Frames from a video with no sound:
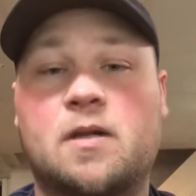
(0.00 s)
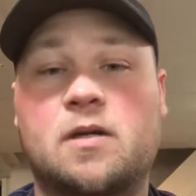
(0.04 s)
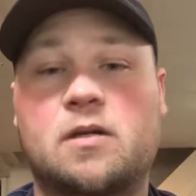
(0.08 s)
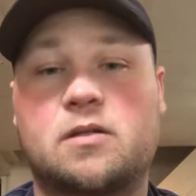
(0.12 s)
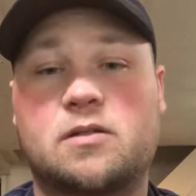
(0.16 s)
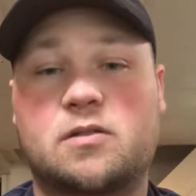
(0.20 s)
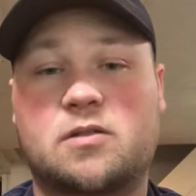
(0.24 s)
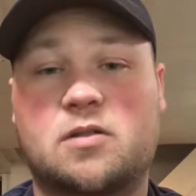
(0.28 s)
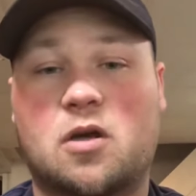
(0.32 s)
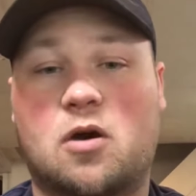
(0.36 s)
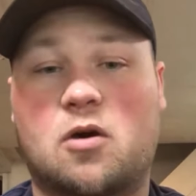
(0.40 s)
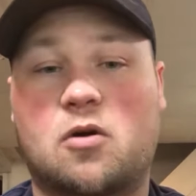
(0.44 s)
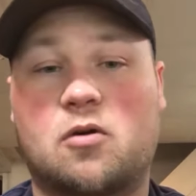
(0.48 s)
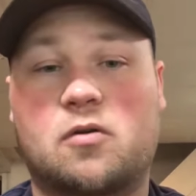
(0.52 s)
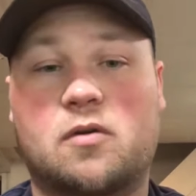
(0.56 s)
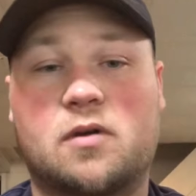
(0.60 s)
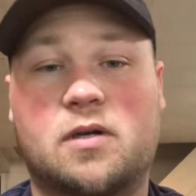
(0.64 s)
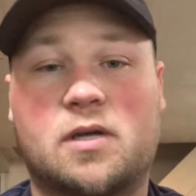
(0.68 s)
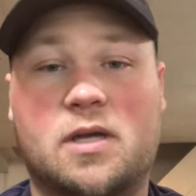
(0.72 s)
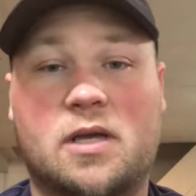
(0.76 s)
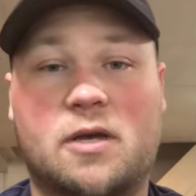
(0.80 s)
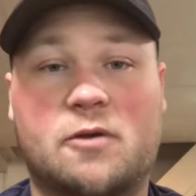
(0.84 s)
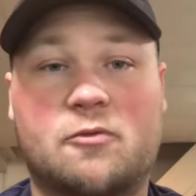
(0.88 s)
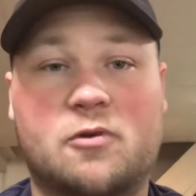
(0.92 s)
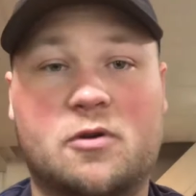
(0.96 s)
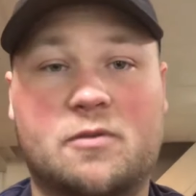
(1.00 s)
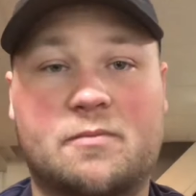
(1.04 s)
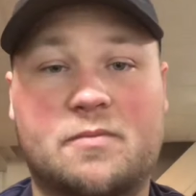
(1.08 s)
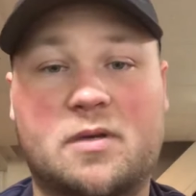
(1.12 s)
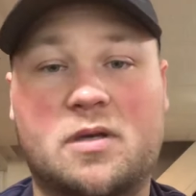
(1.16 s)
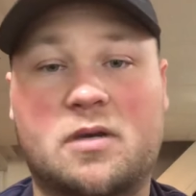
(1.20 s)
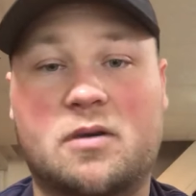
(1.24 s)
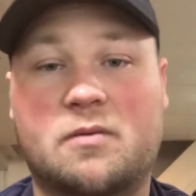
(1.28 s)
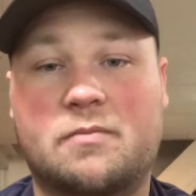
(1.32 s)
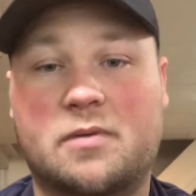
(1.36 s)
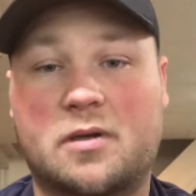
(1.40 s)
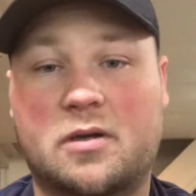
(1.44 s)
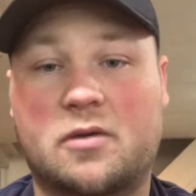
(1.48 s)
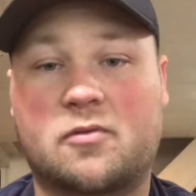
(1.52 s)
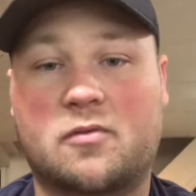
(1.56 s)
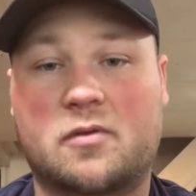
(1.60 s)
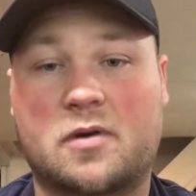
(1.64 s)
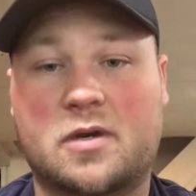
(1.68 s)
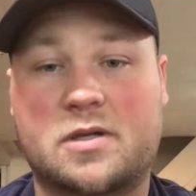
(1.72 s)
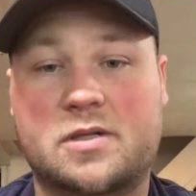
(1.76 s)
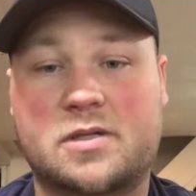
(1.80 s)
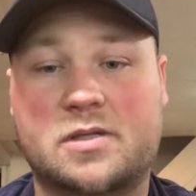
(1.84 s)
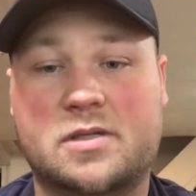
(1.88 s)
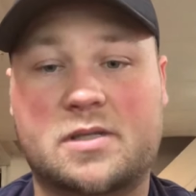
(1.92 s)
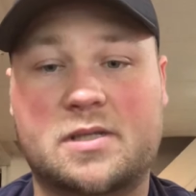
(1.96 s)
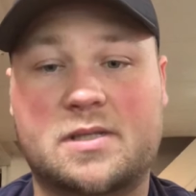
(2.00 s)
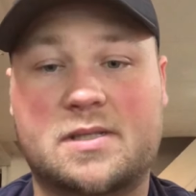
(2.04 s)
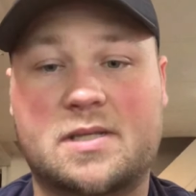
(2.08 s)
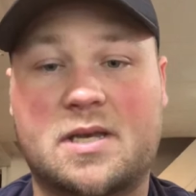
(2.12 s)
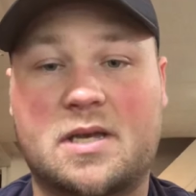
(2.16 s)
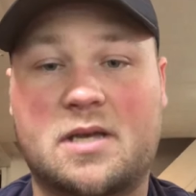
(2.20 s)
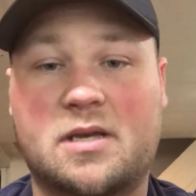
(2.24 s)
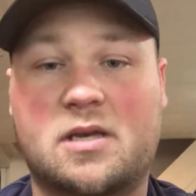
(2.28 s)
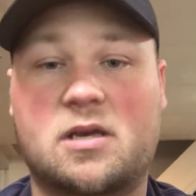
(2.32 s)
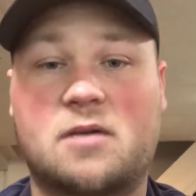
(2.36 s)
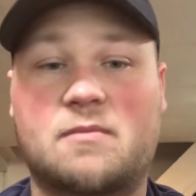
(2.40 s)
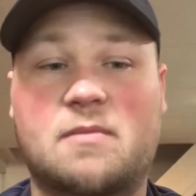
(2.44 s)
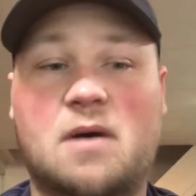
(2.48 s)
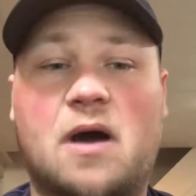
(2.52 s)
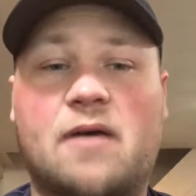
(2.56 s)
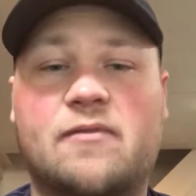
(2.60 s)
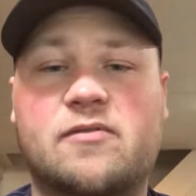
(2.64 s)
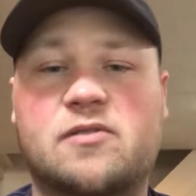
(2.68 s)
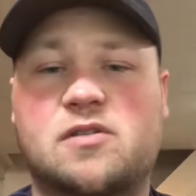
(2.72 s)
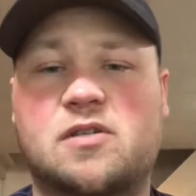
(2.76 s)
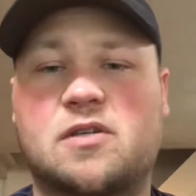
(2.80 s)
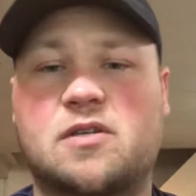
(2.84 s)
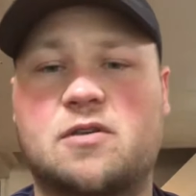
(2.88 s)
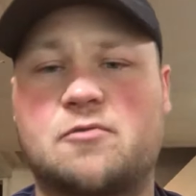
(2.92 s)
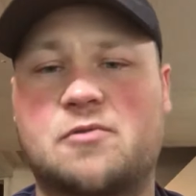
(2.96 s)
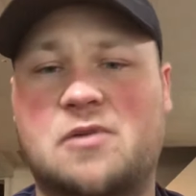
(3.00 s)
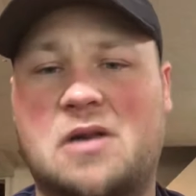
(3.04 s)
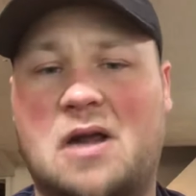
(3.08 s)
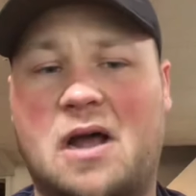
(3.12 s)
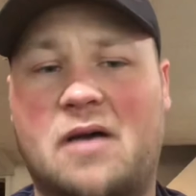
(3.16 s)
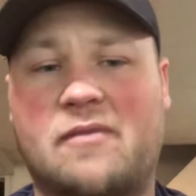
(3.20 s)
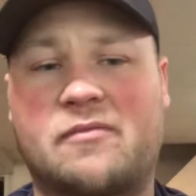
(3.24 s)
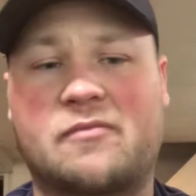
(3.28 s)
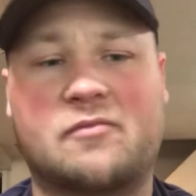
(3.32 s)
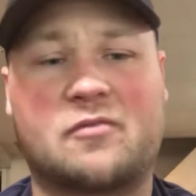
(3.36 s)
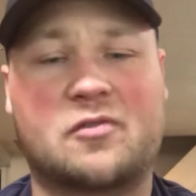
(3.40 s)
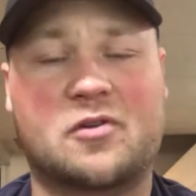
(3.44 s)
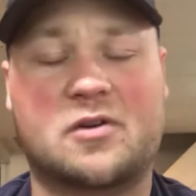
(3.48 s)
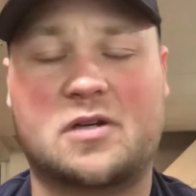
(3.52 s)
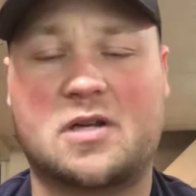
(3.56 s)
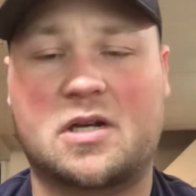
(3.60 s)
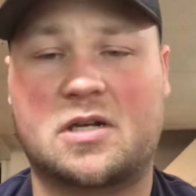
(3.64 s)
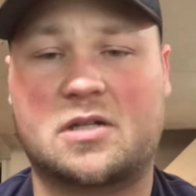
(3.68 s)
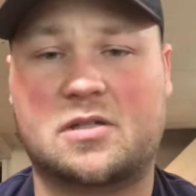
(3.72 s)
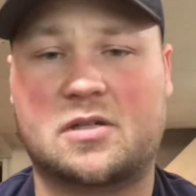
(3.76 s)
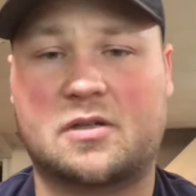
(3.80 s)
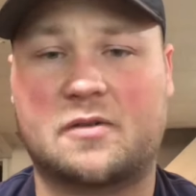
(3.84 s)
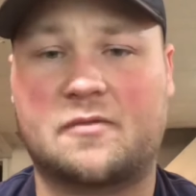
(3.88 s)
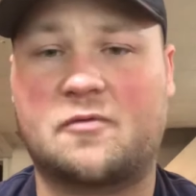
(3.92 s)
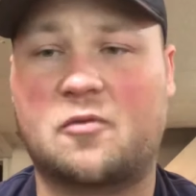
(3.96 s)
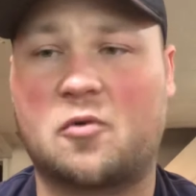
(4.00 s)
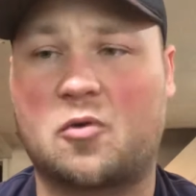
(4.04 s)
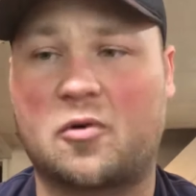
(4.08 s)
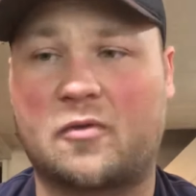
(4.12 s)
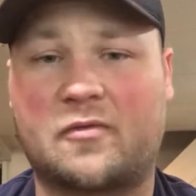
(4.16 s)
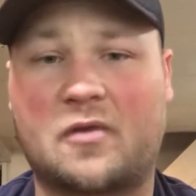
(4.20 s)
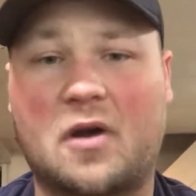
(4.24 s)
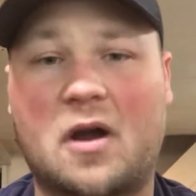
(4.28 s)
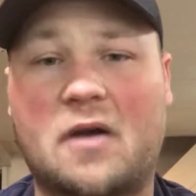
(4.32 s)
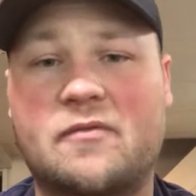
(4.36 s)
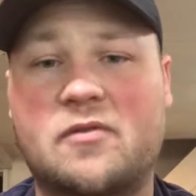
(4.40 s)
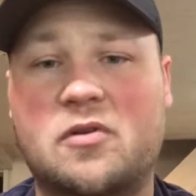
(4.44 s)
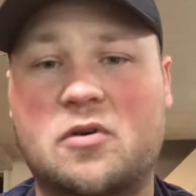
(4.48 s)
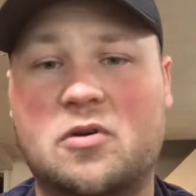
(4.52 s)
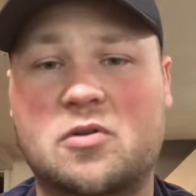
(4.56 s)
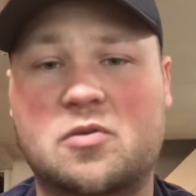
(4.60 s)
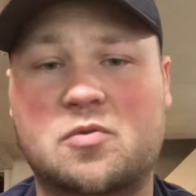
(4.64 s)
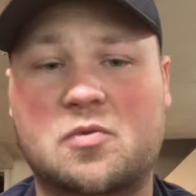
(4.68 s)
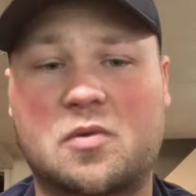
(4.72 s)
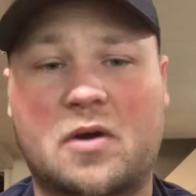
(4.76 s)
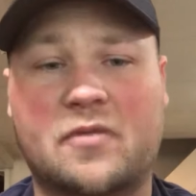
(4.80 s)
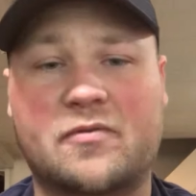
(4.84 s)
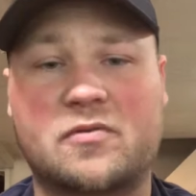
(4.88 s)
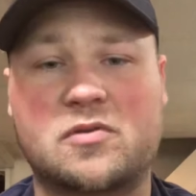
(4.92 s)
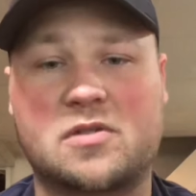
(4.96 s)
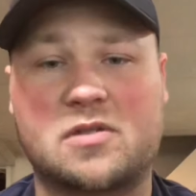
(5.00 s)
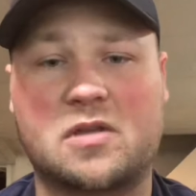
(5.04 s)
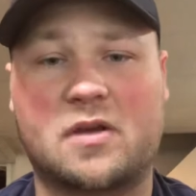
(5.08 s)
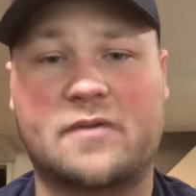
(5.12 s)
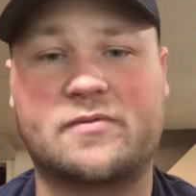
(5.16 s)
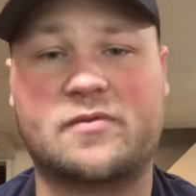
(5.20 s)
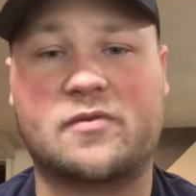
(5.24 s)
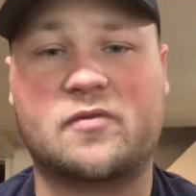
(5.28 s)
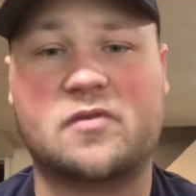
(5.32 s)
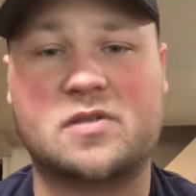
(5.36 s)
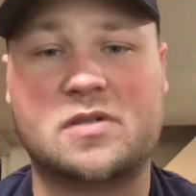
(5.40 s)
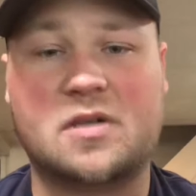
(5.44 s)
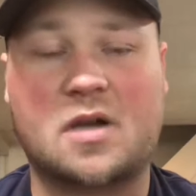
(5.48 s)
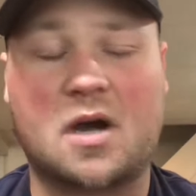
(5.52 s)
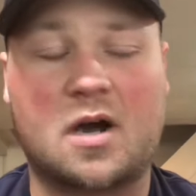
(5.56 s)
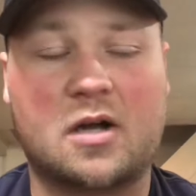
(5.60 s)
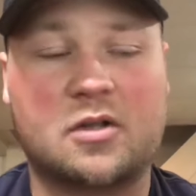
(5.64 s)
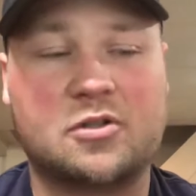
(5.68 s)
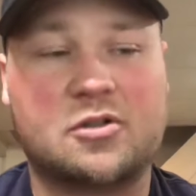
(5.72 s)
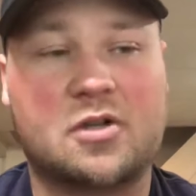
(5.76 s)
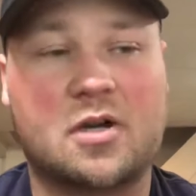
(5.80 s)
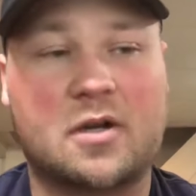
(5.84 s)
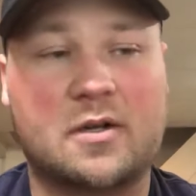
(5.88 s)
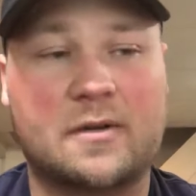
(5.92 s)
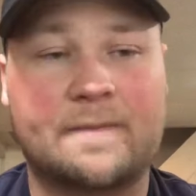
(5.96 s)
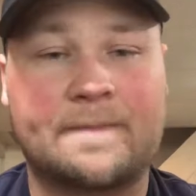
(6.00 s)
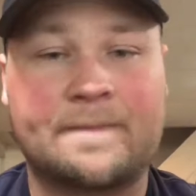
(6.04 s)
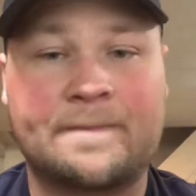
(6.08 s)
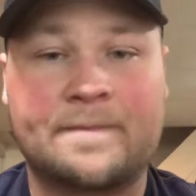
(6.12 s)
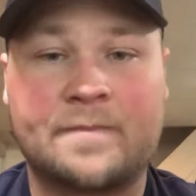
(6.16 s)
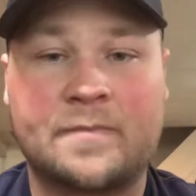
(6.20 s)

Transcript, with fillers: So it would be a big risk to take him. Obviously, you would have him for the next like four or five years, whatever's left of his contract.